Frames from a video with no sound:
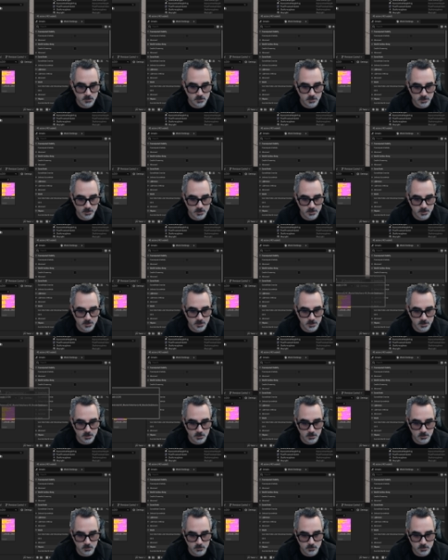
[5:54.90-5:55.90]
I'm going to take
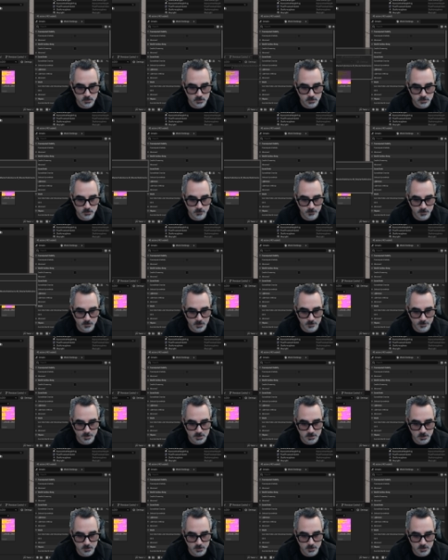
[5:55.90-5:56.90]
those two. I'm
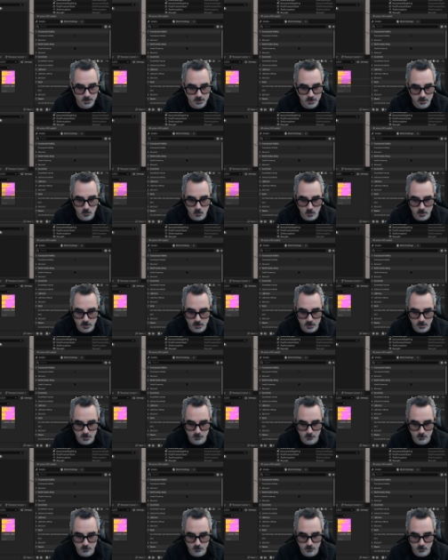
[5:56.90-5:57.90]
actually going to take one,
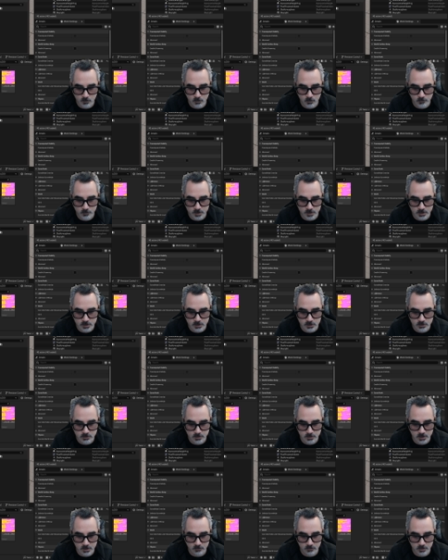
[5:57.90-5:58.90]
move it into
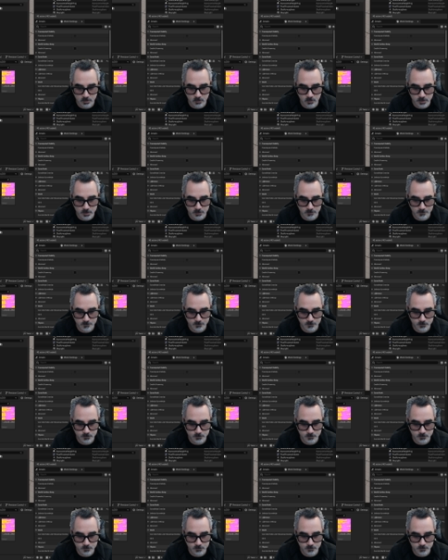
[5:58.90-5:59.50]
LOD1.